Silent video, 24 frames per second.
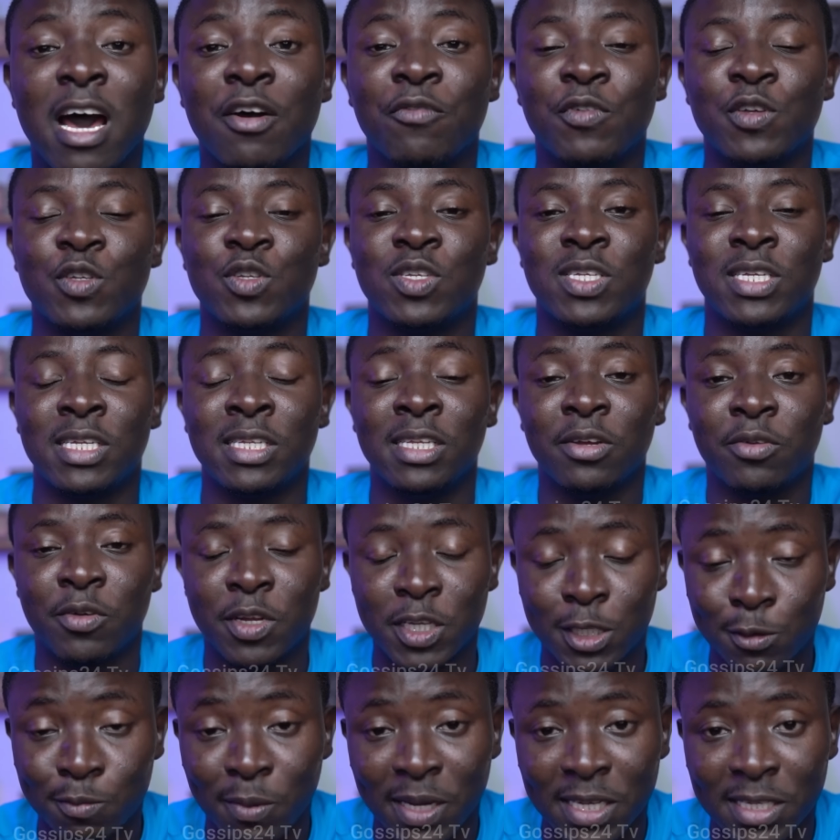office in the
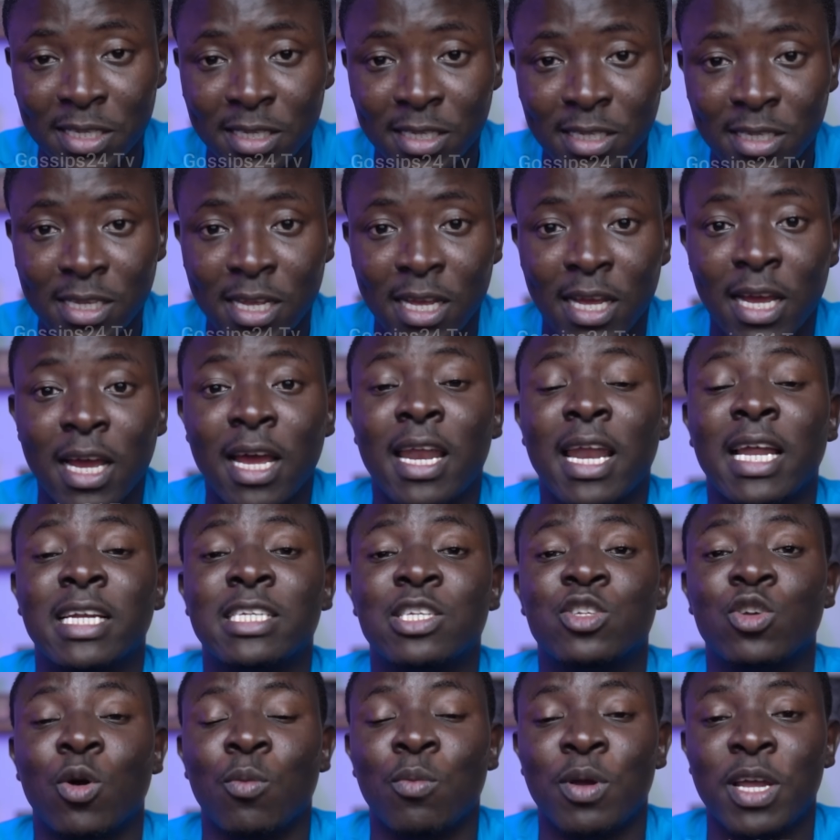Christmas and that
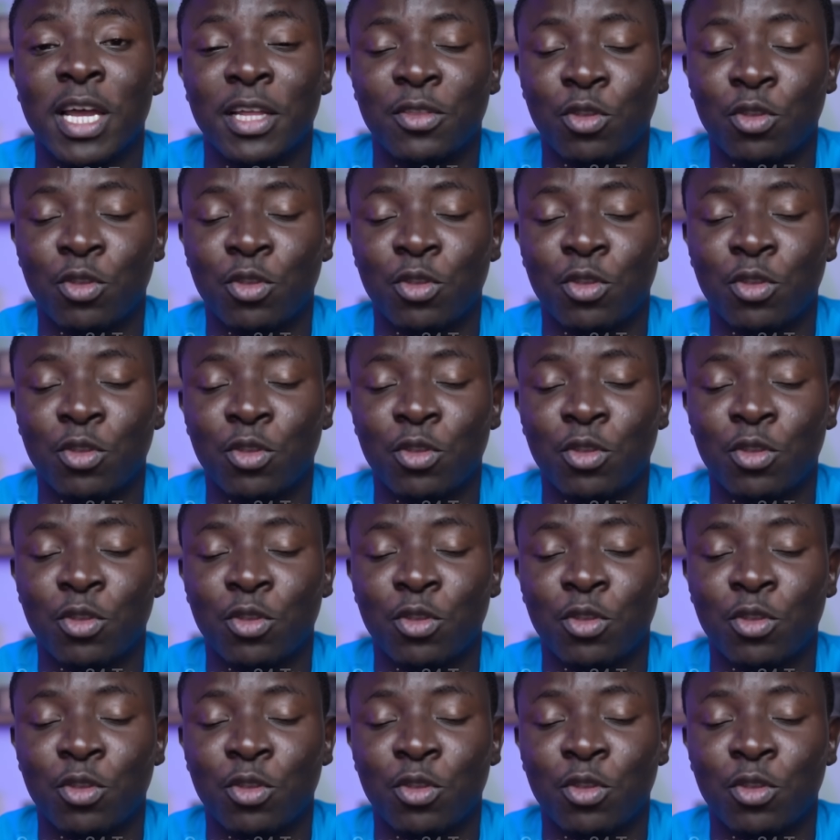is omo ye